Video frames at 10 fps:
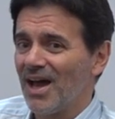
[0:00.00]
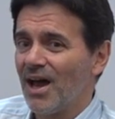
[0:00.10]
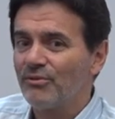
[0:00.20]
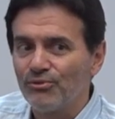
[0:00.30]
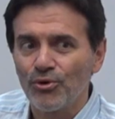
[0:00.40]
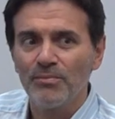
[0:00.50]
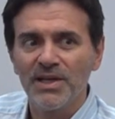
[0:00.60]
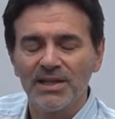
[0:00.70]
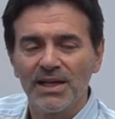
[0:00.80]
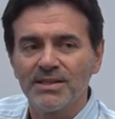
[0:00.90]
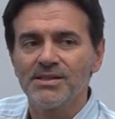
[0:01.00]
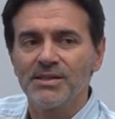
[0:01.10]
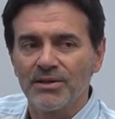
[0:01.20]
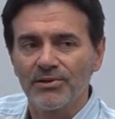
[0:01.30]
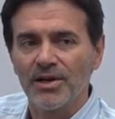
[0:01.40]
And for me, that is
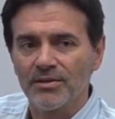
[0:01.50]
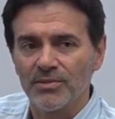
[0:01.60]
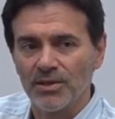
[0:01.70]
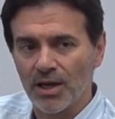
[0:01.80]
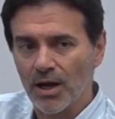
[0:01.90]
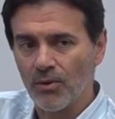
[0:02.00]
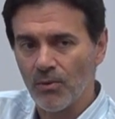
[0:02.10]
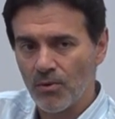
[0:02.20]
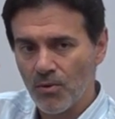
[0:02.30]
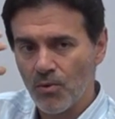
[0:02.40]
incredible how